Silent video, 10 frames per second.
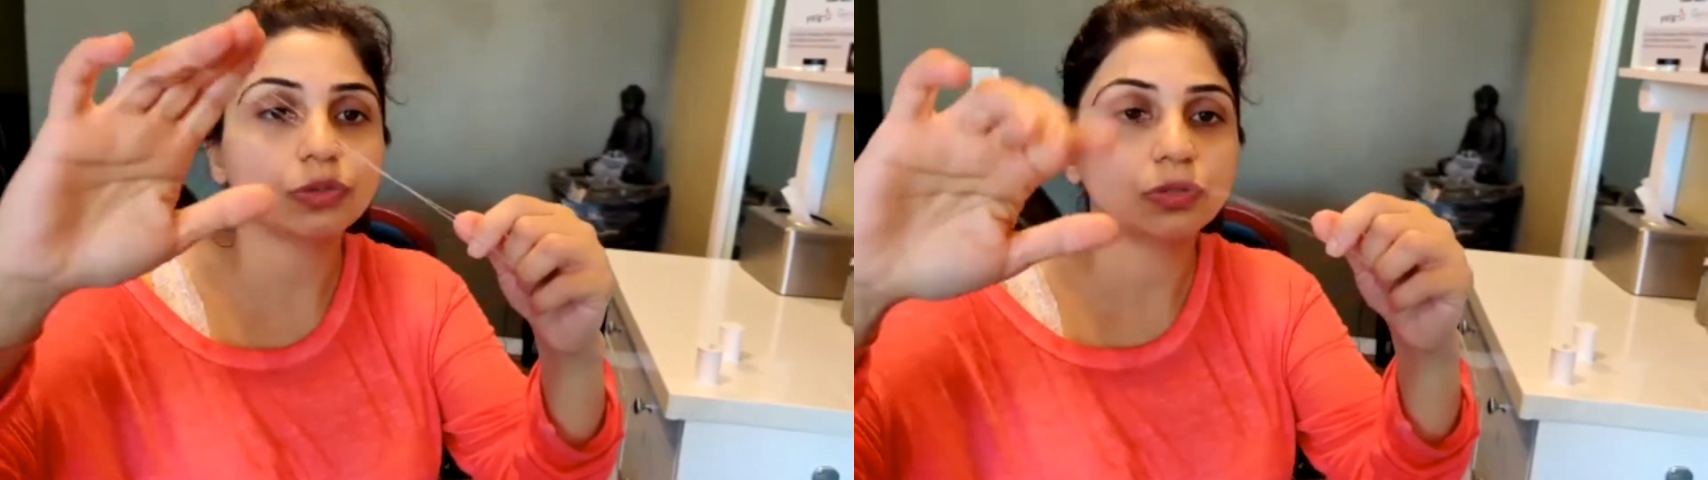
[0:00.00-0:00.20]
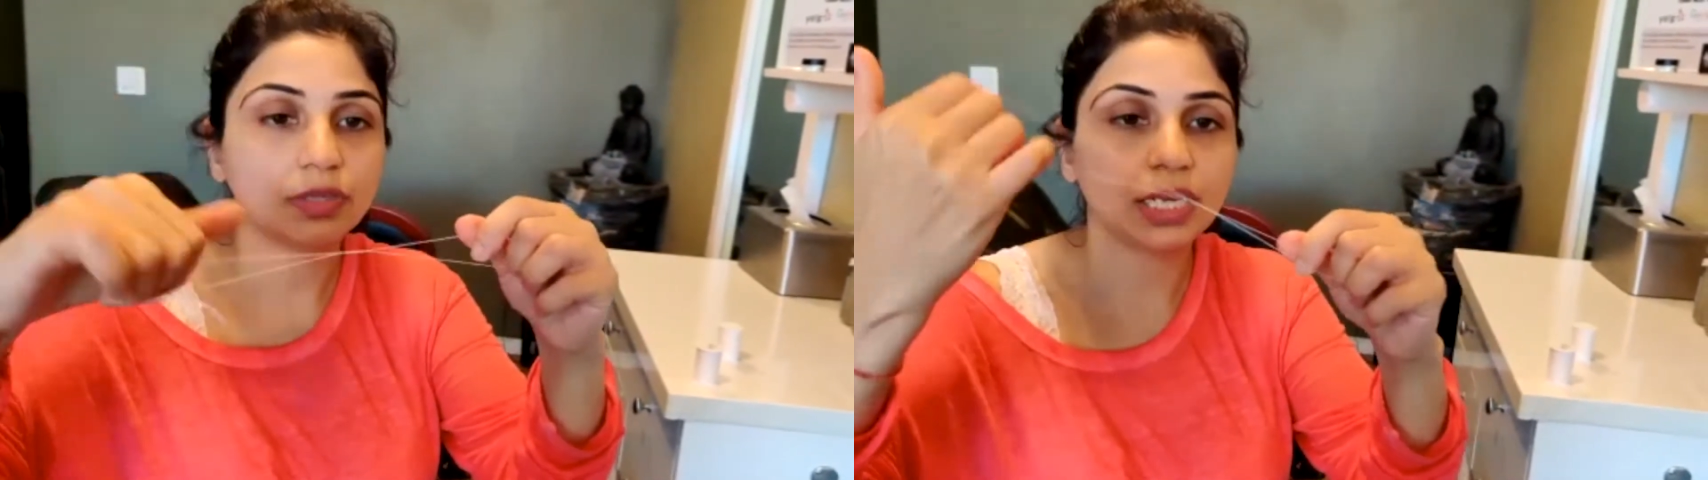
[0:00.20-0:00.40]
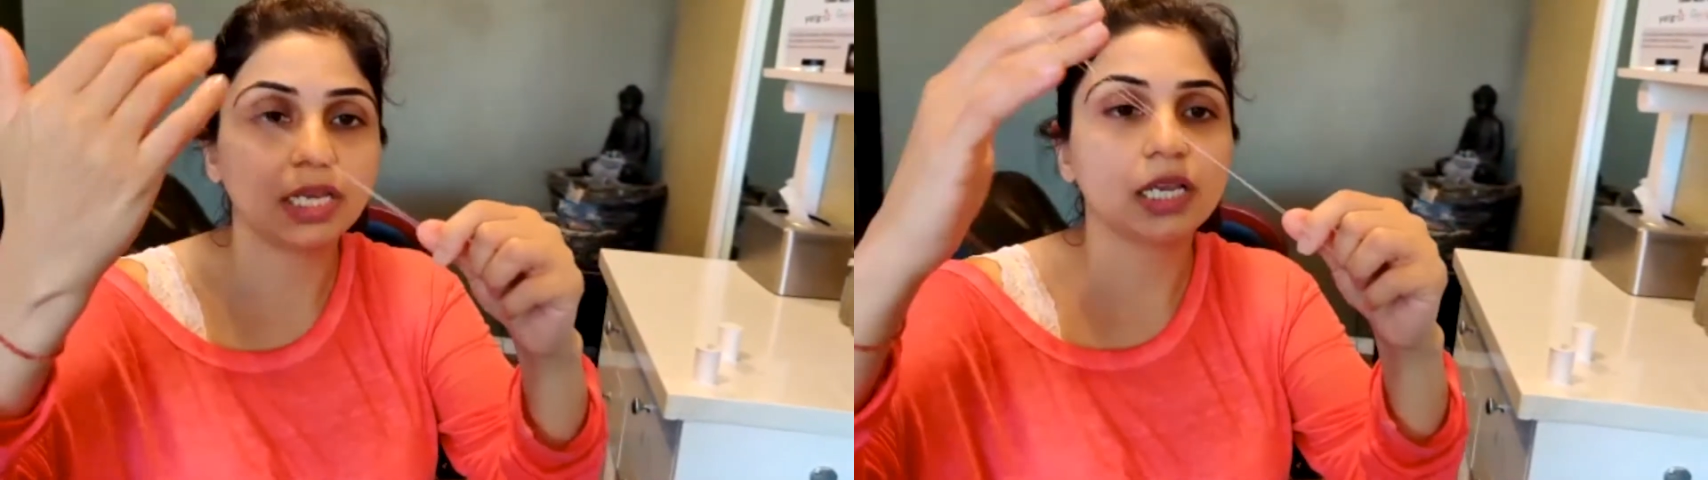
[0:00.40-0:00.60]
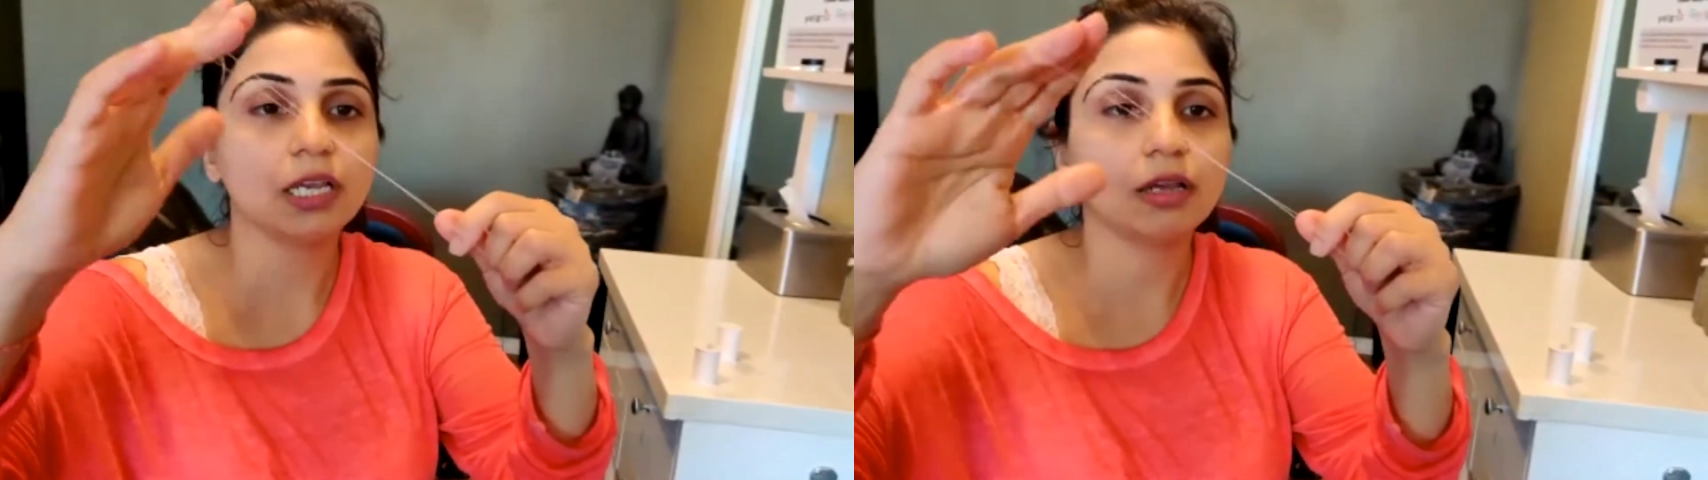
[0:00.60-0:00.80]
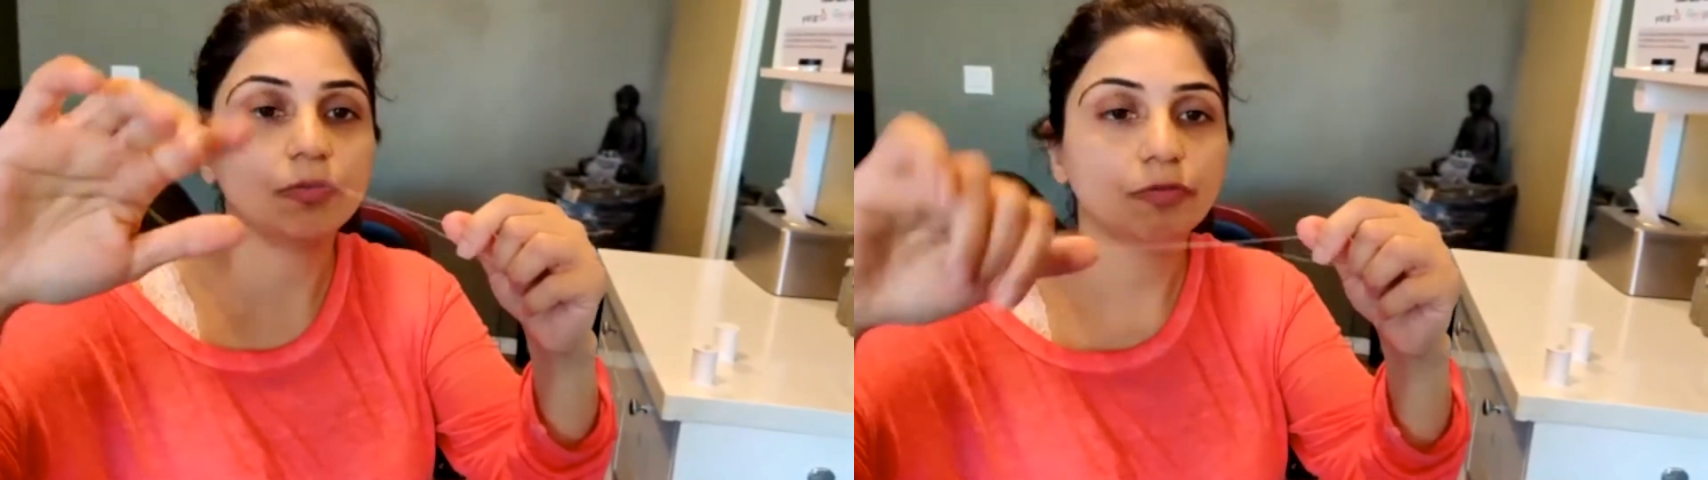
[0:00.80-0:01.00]
3
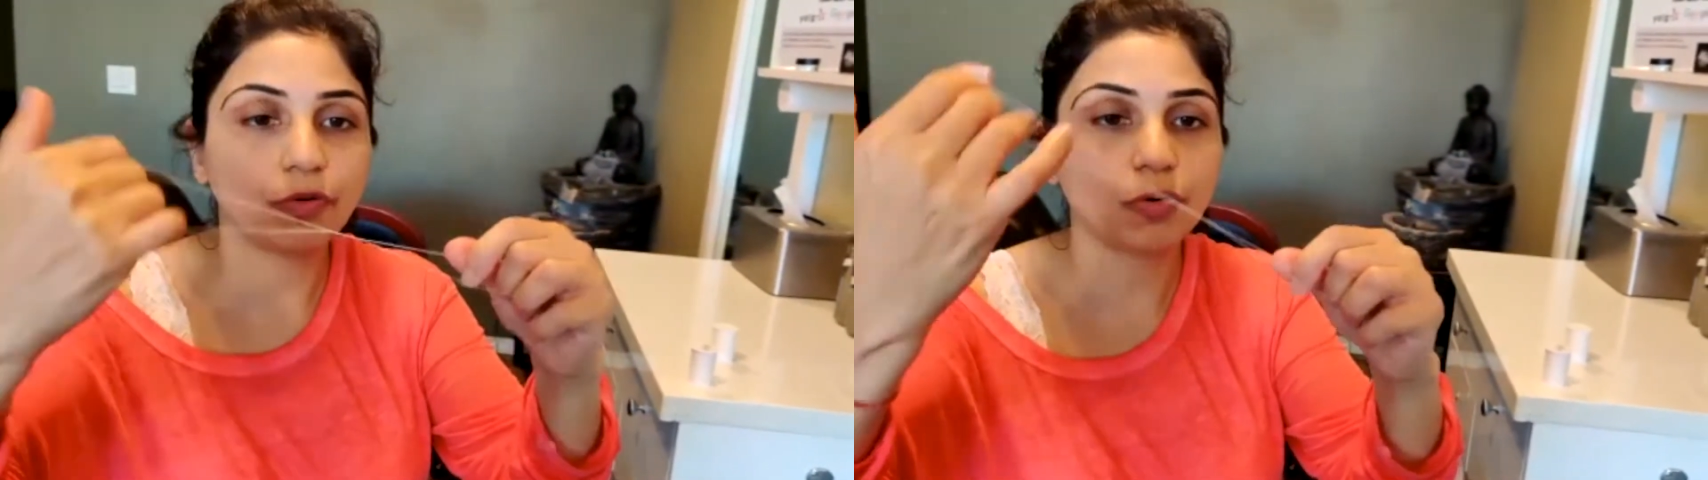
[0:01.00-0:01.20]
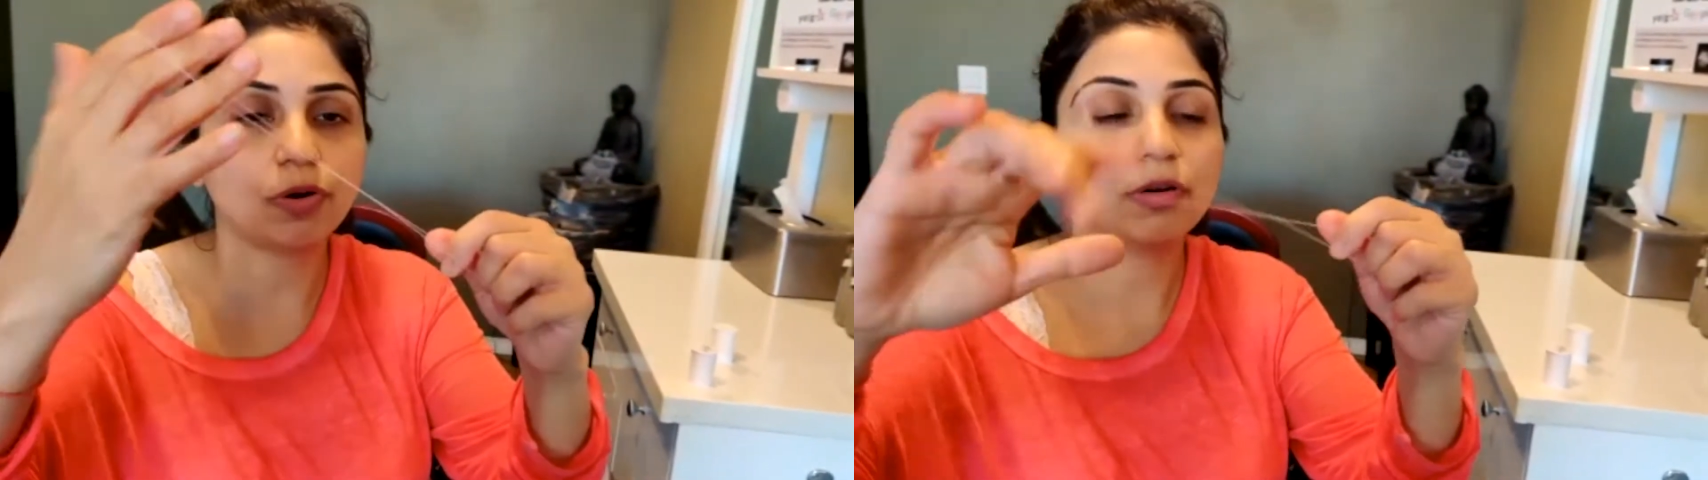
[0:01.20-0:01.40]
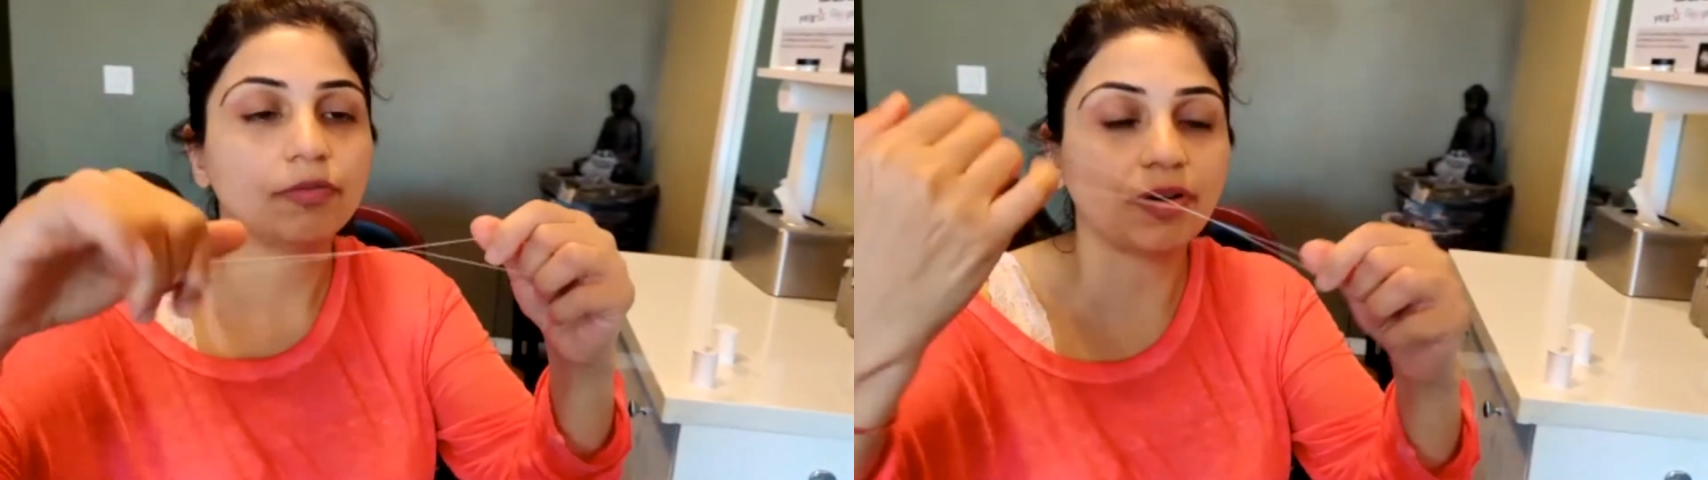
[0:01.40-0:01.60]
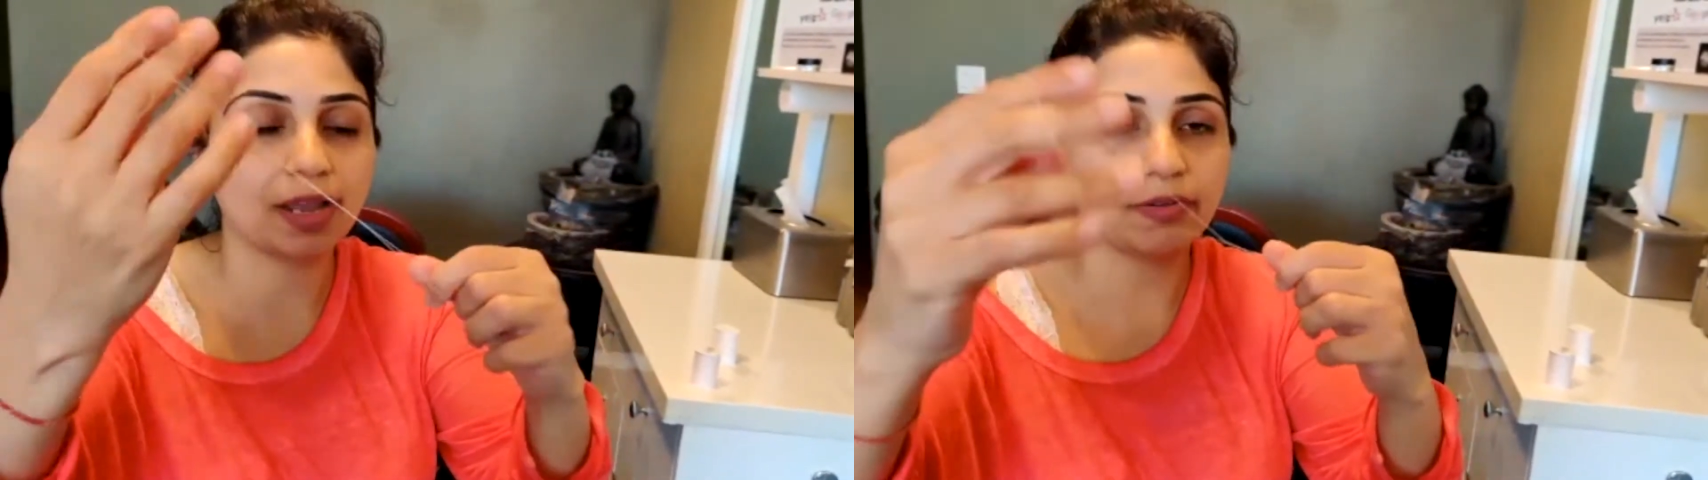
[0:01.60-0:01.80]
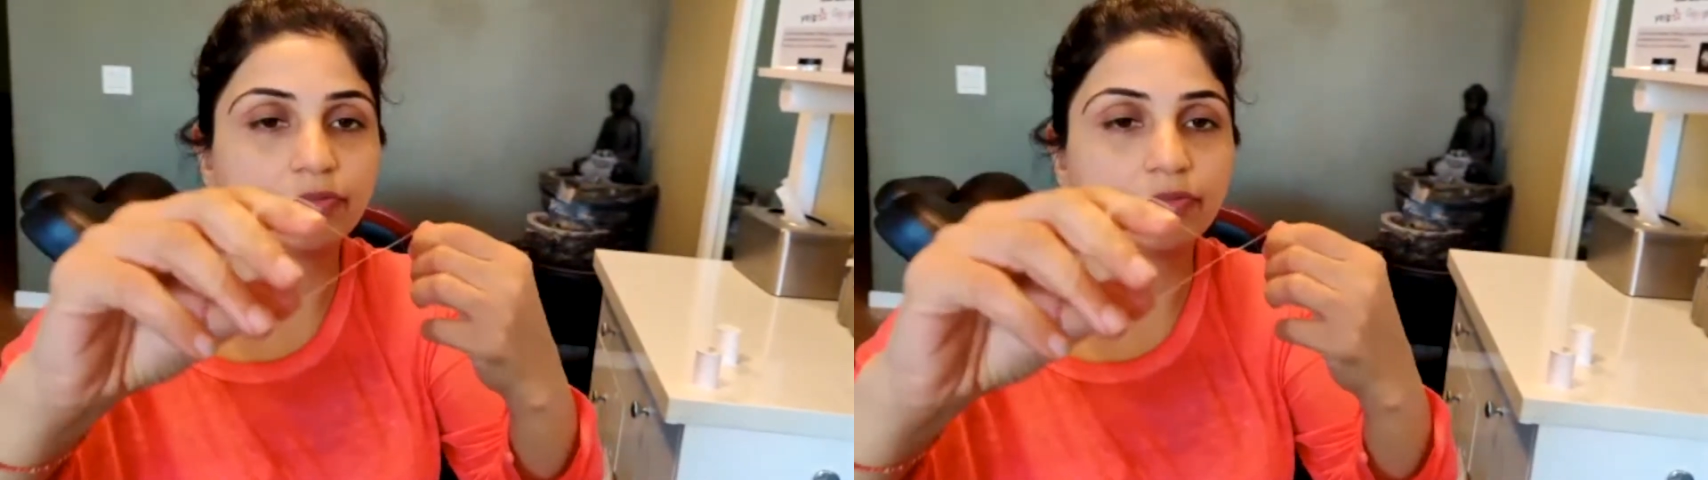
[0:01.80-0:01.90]
4 5,